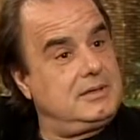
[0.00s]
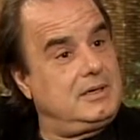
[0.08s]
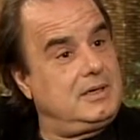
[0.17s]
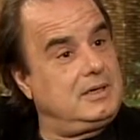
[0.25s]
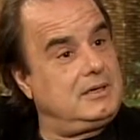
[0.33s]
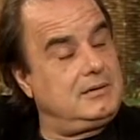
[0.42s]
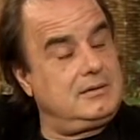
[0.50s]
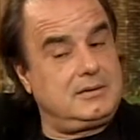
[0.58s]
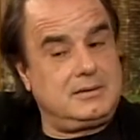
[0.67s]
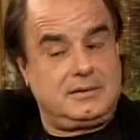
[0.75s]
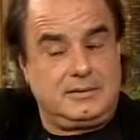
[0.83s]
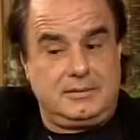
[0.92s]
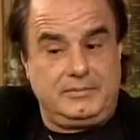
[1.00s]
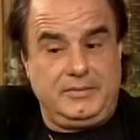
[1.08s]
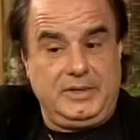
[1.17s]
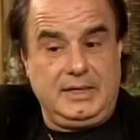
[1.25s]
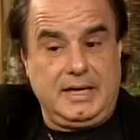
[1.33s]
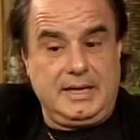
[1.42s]
and
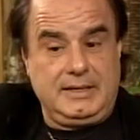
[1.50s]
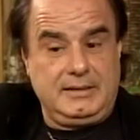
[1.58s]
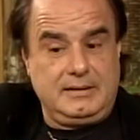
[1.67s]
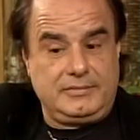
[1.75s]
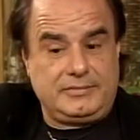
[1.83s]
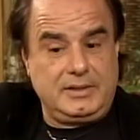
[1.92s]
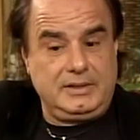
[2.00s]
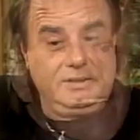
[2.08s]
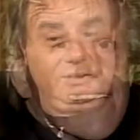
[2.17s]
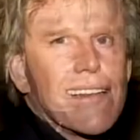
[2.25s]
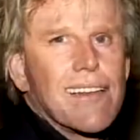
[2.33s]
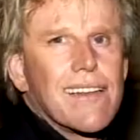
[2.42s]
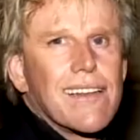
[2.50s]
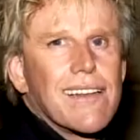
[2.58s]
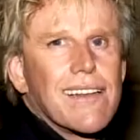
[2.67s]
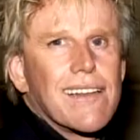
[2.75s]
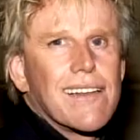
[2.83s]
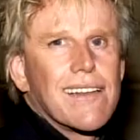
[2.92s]
he had a friend of his,
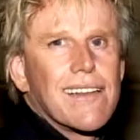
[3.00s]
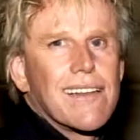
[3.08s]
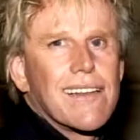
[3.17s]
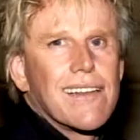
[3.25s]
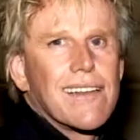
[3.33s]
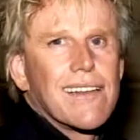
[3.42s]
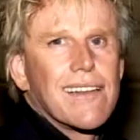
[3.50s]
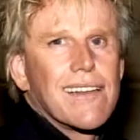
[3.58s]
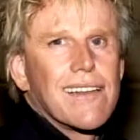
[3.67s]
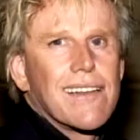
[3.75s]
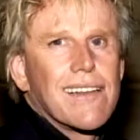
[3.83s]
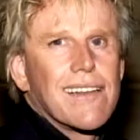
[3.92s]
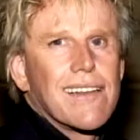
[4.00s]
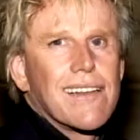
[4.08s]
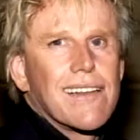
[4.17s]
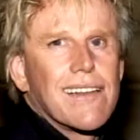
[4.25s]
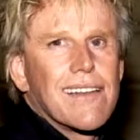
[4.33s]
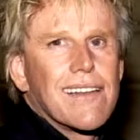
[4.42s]
Gary Busey, there that
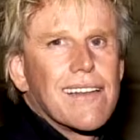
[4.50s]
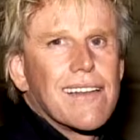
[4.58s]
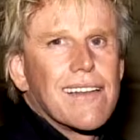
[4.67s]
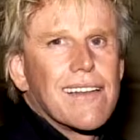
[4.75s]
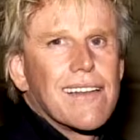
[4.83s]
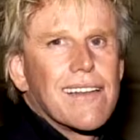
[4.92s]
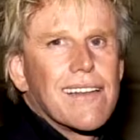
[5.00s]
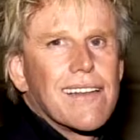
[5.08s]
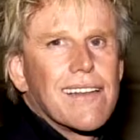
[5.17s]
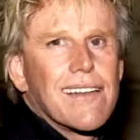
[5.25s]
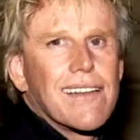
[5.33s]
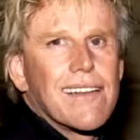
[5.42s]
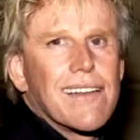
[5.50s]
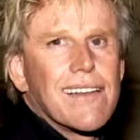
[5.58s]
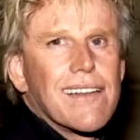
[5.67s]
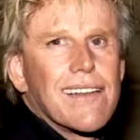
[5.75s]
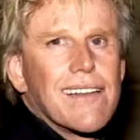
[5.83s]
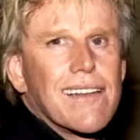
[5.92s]
came to see him, and
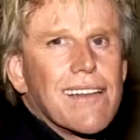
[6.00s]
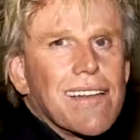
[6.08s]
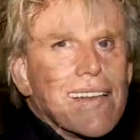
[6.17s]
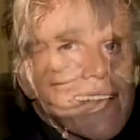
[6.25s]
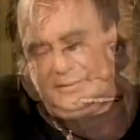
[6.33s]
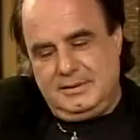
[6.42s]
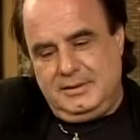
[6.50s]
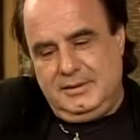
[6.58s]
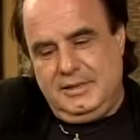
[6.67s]
he